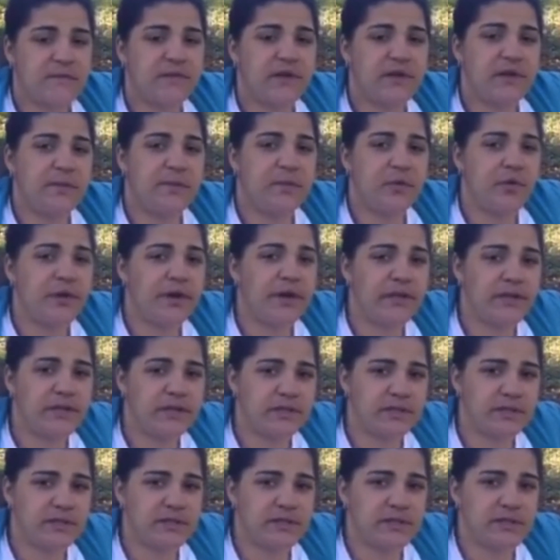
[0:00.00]
of the
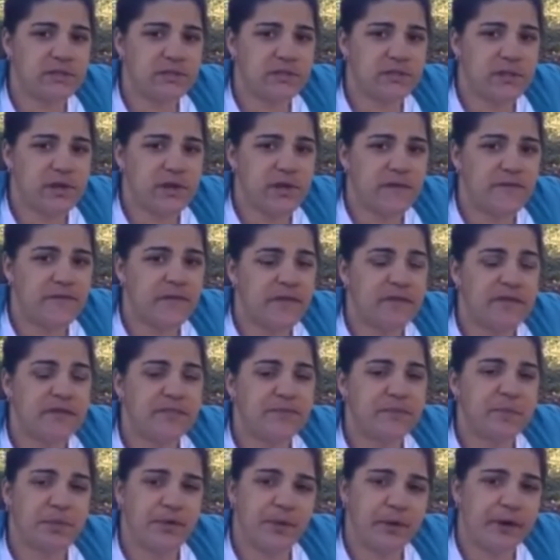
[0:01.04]
employees of the
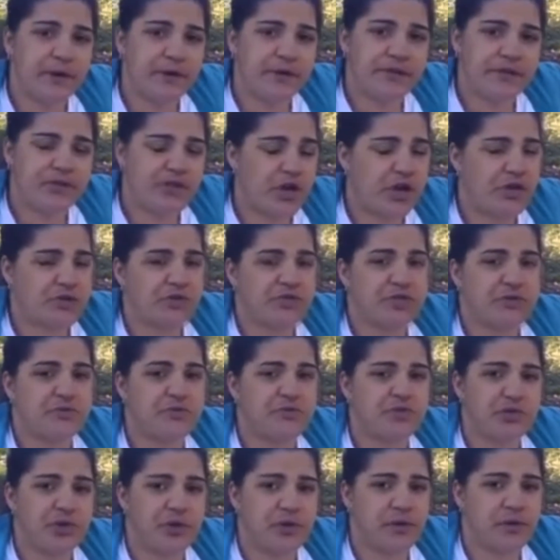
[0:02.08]
East Prairie, Charleston,
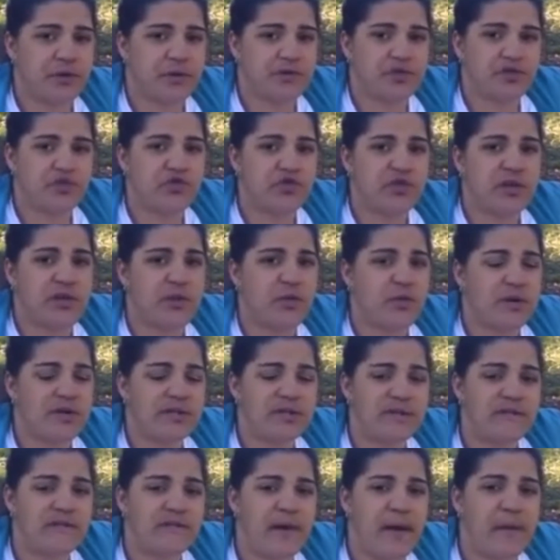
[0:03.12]
Missouri Susanna
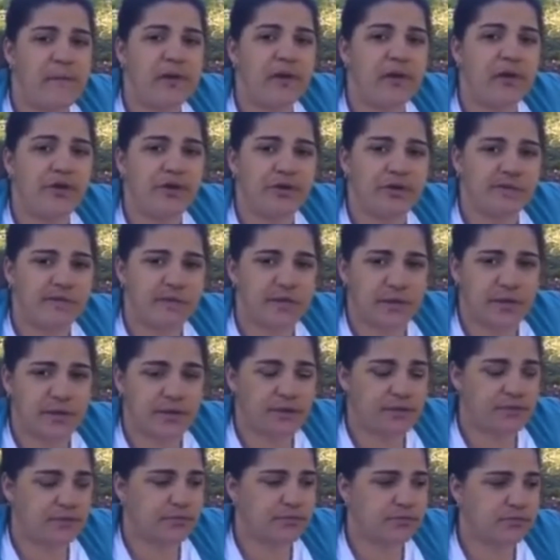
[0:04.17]
Wesley Family Learning Center